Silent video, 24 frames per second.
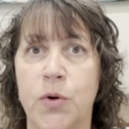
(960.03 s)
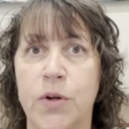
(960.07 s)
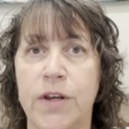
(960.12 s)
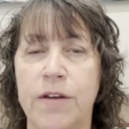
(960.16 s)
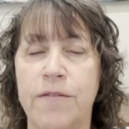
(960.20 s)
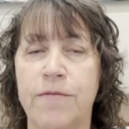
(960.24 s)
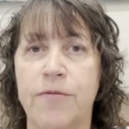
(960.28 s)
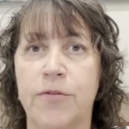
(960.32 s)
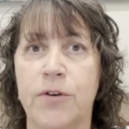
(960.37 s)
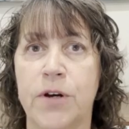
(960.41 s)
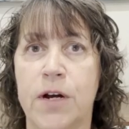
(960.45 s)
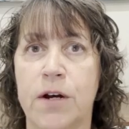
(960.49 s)

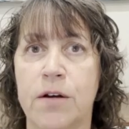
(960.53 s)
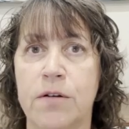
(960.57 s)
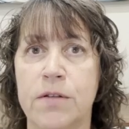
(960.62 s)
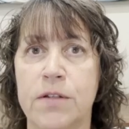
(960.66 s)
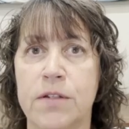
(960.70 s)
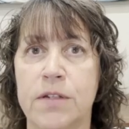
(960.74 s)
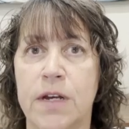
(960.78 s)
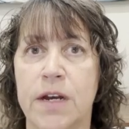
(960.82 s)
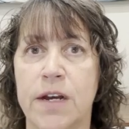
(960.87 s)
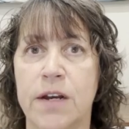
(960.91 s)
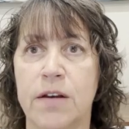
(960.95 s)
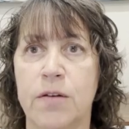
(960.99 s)
it for
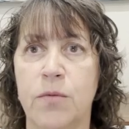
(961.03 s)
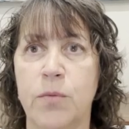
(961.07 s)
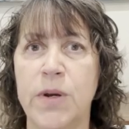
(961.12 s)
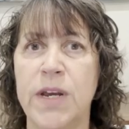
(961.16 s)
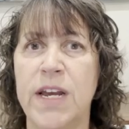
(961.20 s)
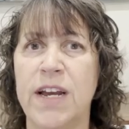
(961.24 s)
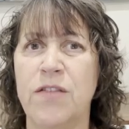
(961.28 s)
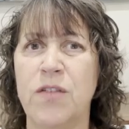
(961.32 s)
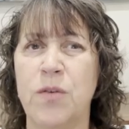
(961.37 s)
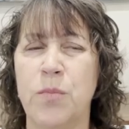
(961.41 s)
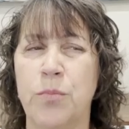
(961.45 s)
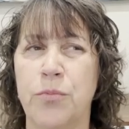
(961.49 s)
outside. We
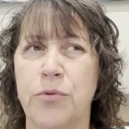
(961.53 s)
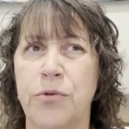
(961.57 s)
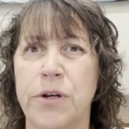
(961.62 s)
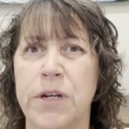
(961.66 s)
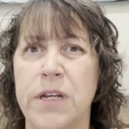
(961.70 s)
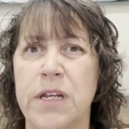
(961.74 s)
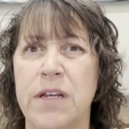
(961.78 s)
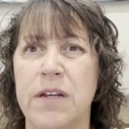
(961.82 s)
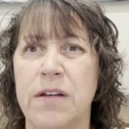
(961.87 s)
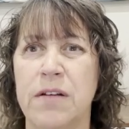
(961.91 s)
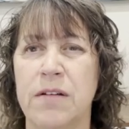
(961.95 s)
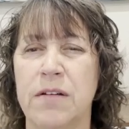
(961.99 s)
have a
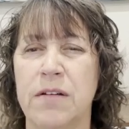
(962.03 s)
pretty